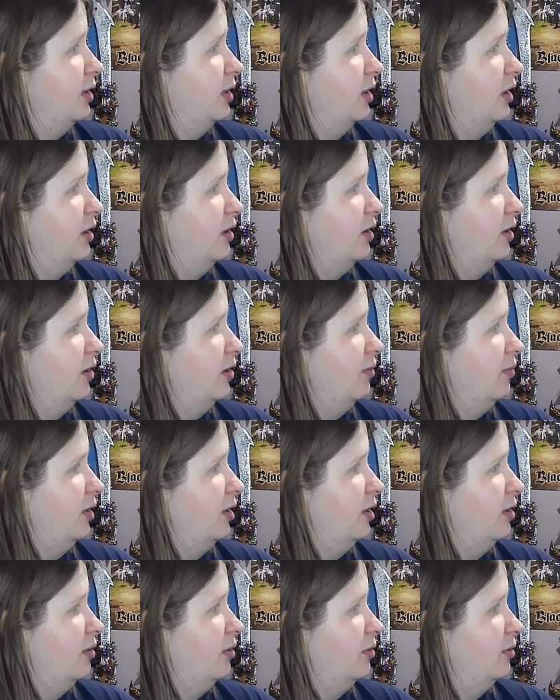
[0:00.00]
And he's like,
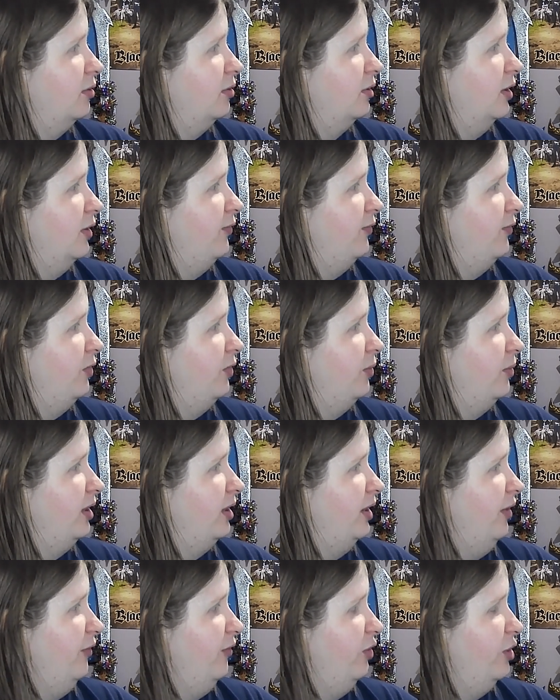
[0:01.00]
well, if you would
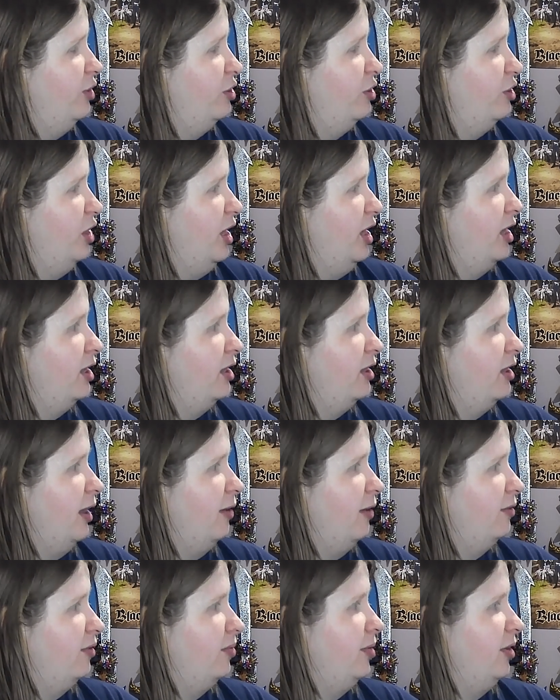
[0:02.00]
lift the shade,
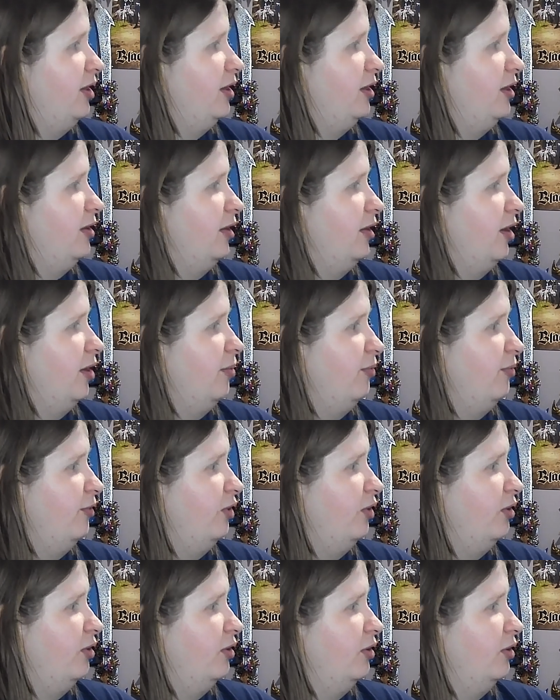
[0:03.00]
that would be helpful.